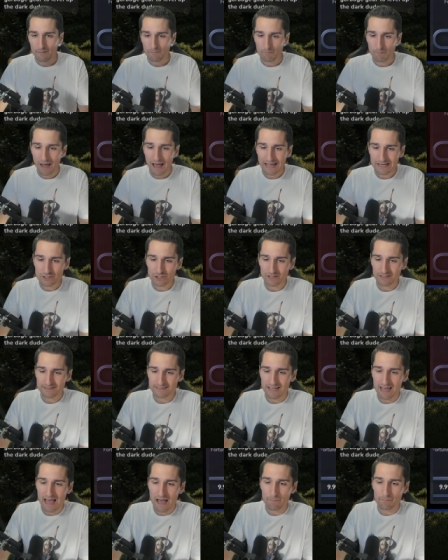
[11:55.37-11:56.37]
Magic
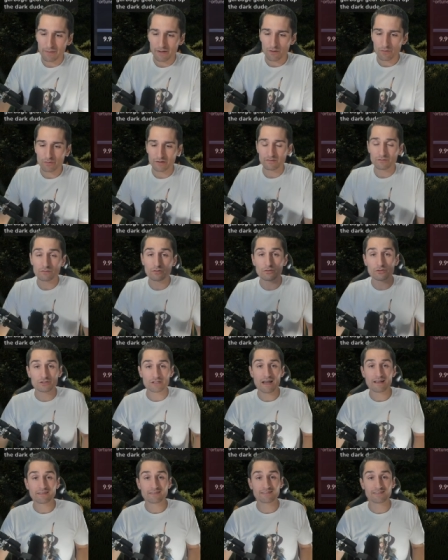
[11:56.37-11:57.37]
to Epic Crystal
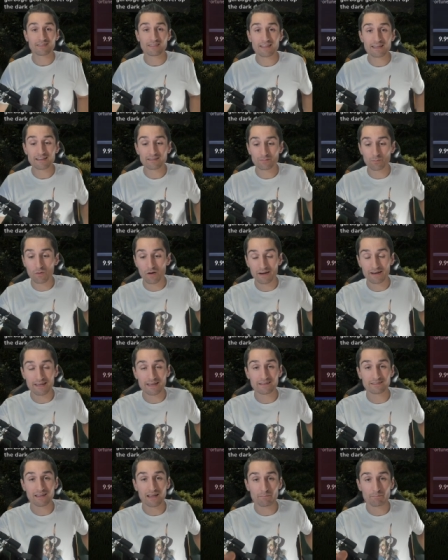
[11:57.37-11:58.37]
Chest. This one
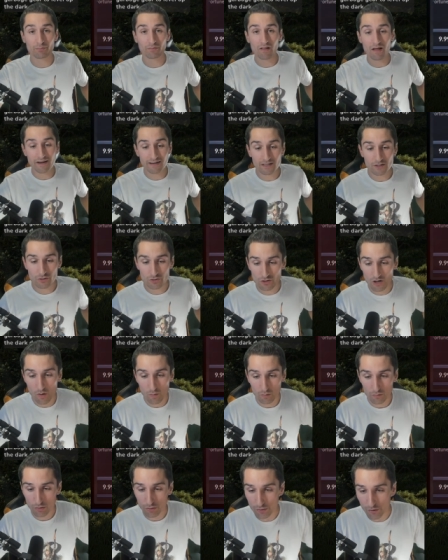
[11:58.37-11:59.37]
is a bloody
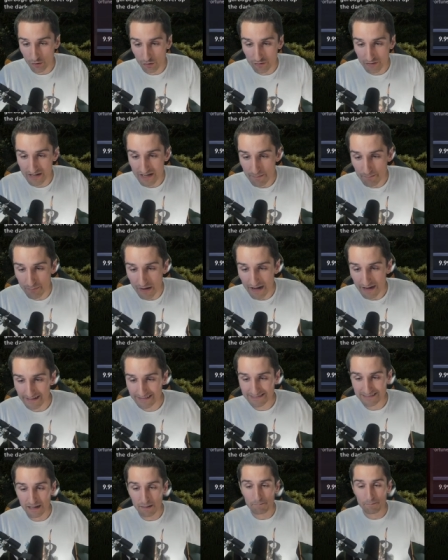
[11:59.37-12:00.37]
joke. 30
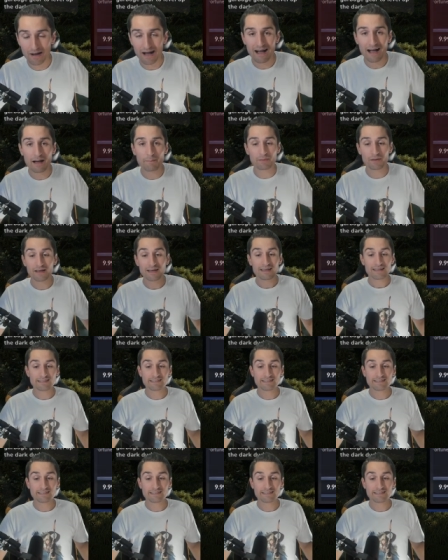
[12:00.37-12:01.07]
bucks a pop.